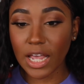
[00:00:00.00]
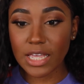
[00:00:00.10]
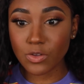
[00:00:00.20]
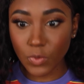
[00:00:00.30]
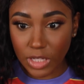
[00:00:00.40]
Like,
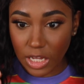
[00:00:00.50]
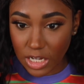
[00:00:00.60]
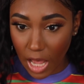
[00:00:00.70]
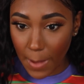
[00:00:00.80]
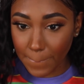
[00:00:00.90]
it's really
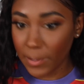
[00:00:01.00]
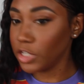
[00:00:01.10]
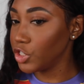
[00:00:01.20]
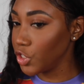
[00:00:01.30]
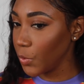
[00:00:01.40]
not
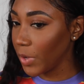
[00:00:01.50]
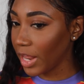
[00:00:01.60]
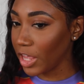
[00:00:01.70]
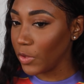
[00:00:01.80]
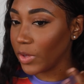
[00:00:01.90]
much to
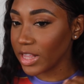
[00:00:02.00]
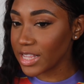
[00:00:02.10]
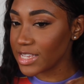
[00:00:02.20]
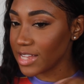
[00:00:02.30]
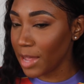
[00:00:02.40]
it, and you get
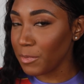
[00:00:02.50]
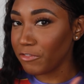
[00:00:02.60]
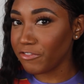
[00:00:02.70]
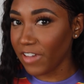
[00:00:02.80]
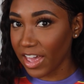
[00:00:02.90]
the same
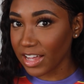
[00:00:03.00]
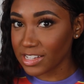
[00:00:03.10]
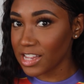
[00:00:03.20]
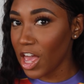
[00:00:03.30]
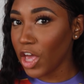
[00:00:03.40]

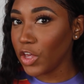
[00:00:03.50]
effect,